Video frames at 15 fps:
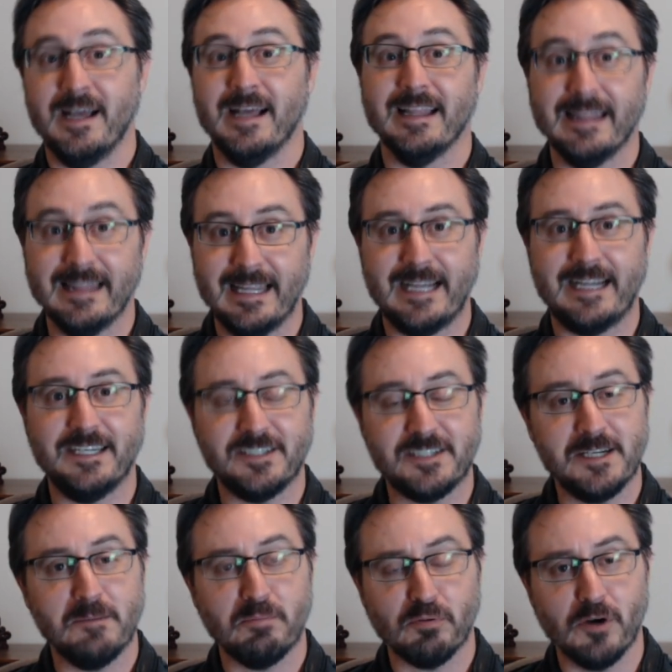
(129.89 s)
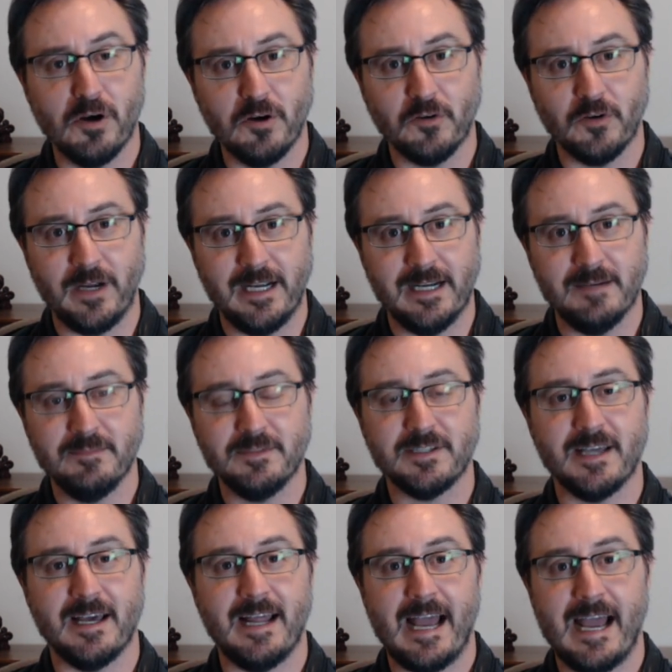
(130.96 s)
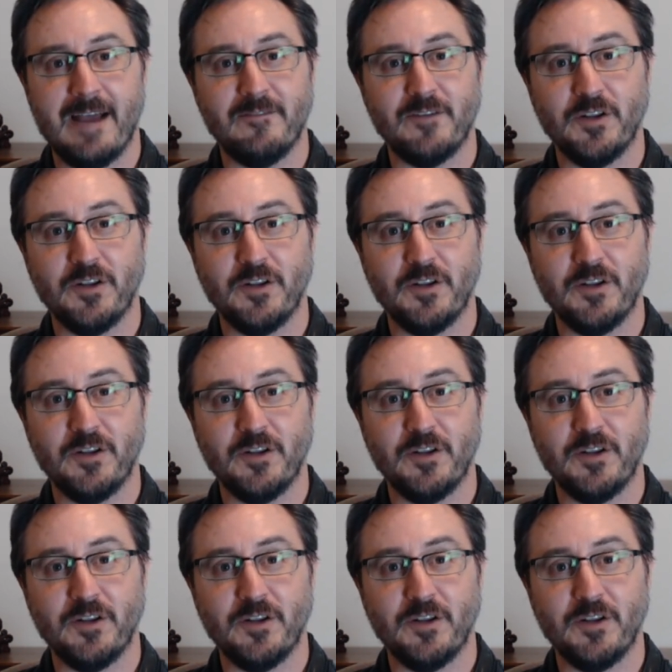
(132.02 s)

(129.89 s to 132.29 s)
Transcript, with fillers: legacy programs that have